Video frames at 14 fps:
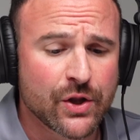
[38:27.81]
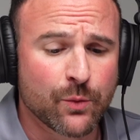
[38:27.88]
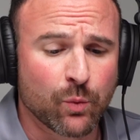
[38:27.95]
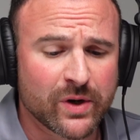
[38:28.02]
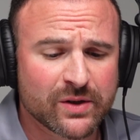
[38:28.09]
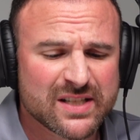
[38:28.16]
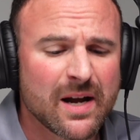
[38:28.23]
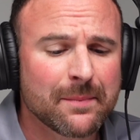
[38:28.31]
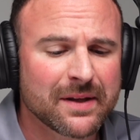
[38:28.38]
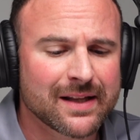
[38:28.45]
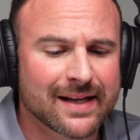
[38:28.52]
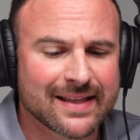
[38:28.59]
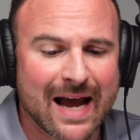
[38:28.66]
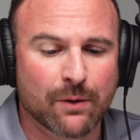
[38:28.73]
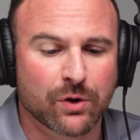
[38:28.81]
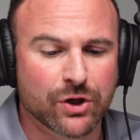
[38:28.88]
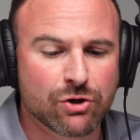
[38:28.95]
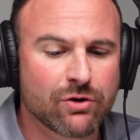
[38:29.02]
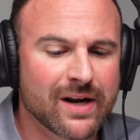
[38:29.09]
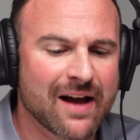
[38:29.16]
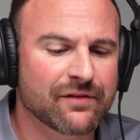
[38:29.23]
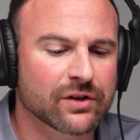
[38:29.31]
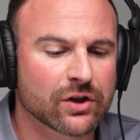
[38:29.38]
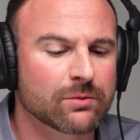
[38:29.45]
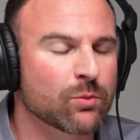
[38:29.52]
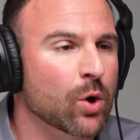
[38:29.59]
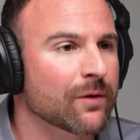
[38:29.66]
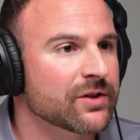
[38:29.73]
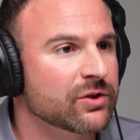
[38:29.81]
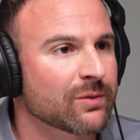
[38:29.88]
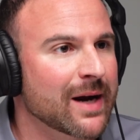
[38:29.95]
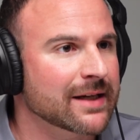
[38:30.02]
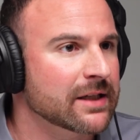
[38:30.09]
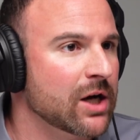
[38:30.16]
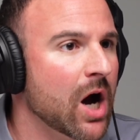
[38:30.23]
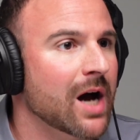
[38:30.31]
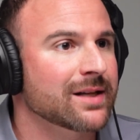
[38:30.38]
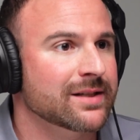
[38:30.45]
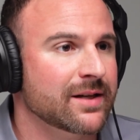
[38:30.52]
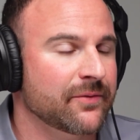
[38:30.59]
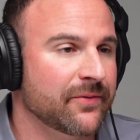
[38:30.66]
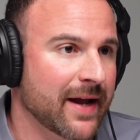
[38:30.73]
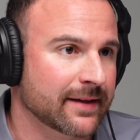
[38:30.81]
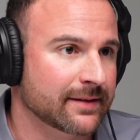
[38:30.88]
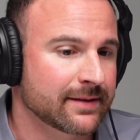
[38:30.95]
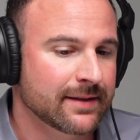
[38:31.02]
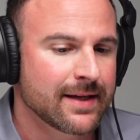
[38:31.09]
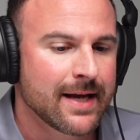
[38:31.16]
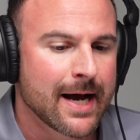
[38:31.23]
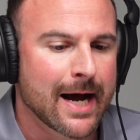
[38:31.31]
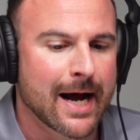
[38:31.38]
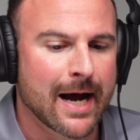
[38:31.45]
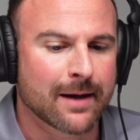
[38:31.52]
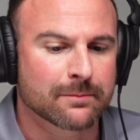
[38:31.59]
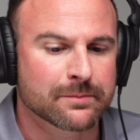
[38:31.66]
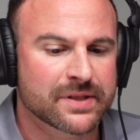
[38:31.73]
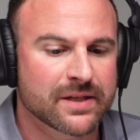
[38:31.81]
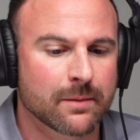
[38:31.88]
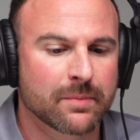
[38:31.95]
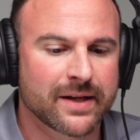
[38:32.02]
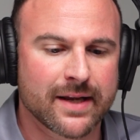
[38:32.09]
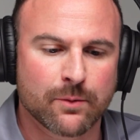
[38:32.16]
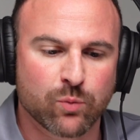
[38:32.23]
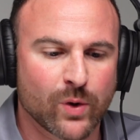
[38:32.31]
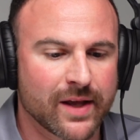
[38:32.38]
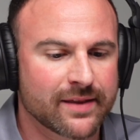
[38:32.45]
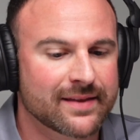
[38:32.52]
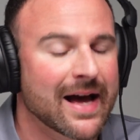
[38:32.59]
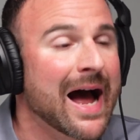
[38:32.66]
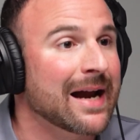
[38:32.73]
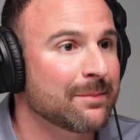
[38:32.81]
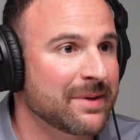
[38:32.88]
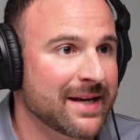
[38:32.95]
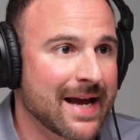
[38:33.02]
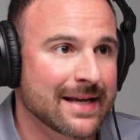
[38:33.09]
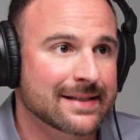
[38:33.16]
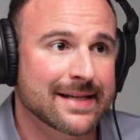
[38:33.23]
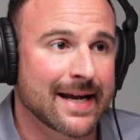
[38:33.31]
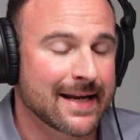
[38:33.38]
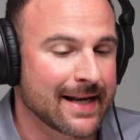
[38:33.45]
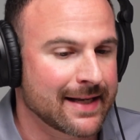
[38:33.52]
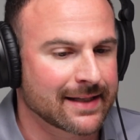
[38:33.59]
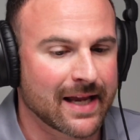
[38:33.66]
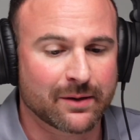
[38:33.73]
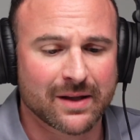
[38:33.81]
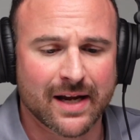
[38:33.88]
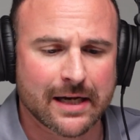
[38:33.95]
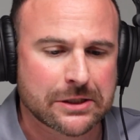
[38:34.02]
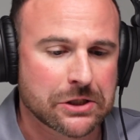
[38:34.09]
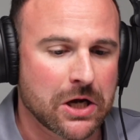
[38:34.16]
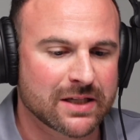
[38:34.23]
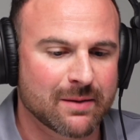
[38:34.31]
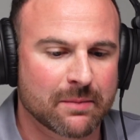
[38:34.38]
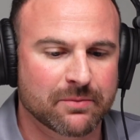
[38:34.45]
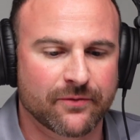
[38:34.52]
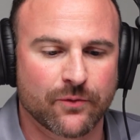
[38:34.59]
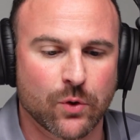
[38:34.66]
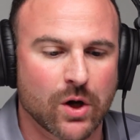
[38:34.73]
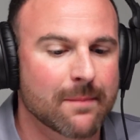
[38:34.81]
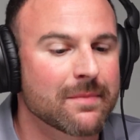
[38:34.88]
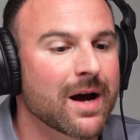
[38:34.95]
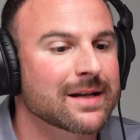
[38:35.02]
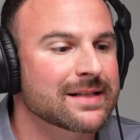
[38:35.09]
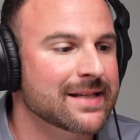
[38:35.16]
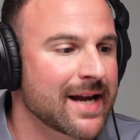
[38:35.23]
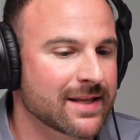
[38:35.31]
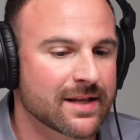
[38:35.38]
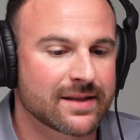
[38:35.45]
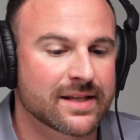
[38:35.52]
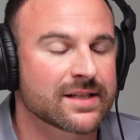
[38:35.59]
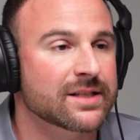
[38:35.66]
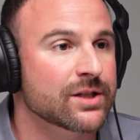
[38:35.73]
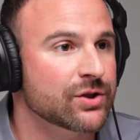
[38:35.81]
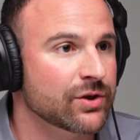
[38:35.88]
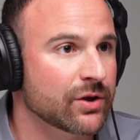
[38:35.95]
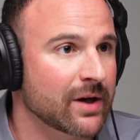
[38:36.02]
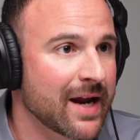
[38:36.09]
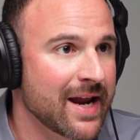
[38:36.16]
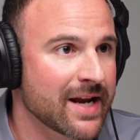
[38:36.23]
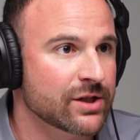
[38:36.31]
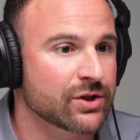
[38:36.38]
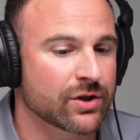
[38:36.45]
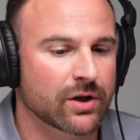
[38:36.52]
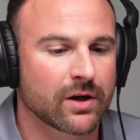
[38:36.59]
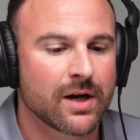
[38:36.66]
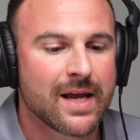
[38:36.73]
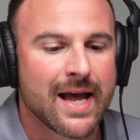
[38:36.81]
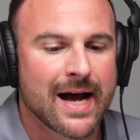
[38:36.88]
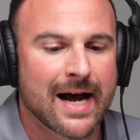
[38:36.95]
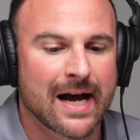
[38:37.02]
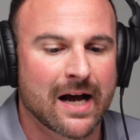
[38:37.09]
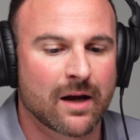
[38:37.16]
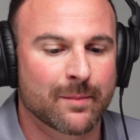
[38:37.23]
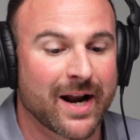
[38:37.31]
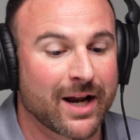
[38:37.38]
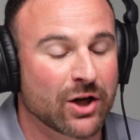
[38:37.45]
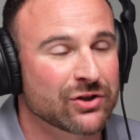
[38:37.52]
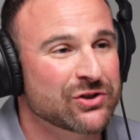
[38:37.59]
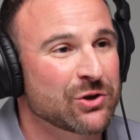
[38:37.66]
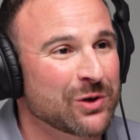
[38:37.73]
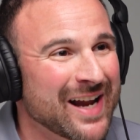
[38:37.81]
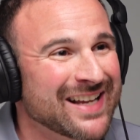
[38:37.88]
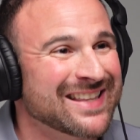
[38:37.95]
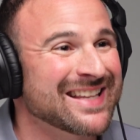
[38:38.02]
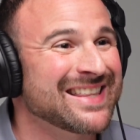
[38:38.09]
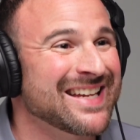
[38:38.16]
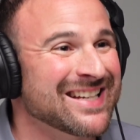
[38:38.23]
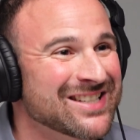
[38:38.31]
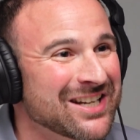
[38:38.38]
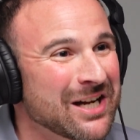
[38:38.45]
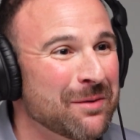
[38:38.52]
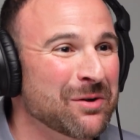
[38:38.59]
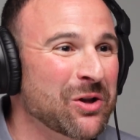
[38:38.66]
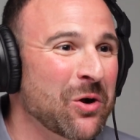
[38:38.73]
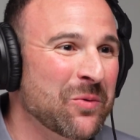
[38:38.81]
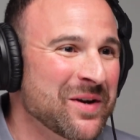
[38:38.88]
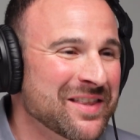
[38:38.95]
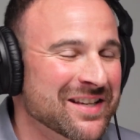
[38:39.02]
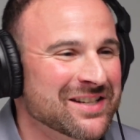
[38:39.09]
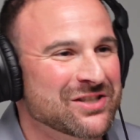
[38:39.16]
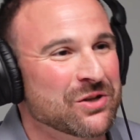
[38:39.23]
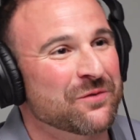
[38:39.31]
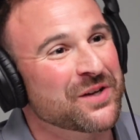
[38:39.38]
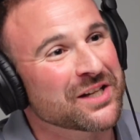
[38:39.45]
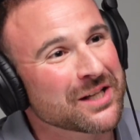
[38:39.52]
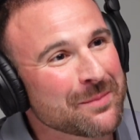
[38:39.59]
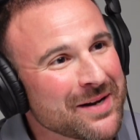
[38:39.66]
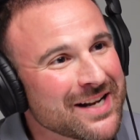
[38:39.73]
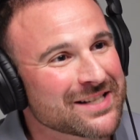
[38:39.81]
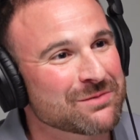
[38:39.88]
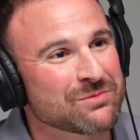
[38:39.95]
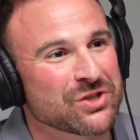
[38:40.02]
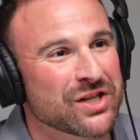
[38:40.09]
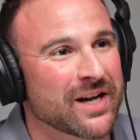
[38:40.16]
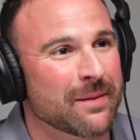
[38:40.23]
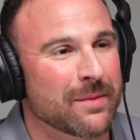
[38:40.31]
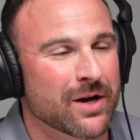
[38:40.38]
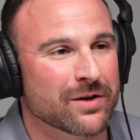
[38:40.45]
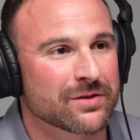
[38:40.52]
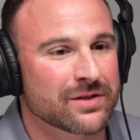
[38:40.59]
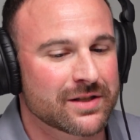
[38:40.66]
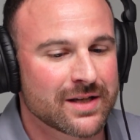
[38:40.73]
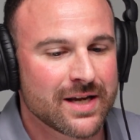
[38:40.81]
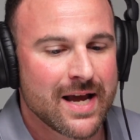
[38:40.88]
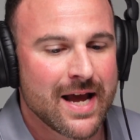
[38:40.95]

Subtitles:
when something like that, where you can have a little more of a direct cause and effect, somebody with IBS, and like I talked about before, I'm not saying that this is your answer, and I also like the things that come along with it. So if you eliminate some GMOs,